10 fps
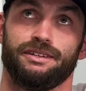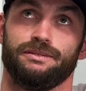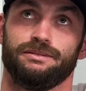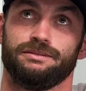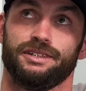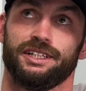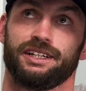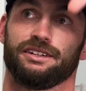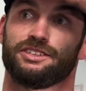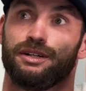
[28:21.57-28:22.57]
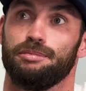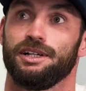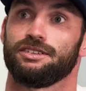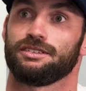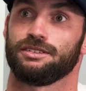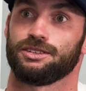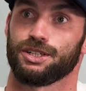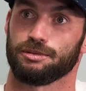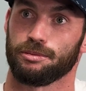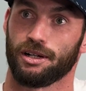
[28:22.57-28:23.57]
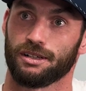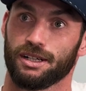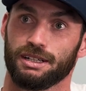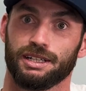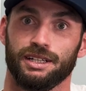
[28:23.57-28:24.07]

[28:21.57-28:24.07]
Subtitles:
of ridiculous on a bus trip to Monterey.